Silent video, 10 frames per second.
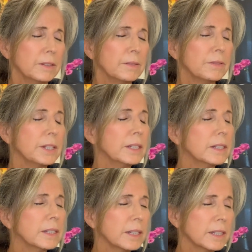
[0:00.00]

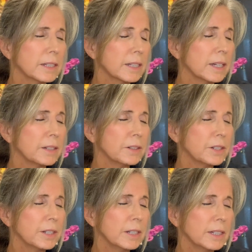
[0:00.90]
Feeling this
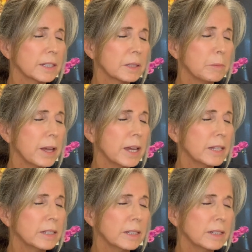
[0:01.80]
energy
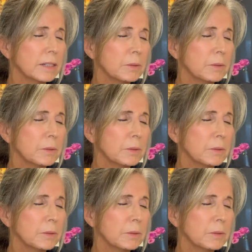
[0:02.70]
expanding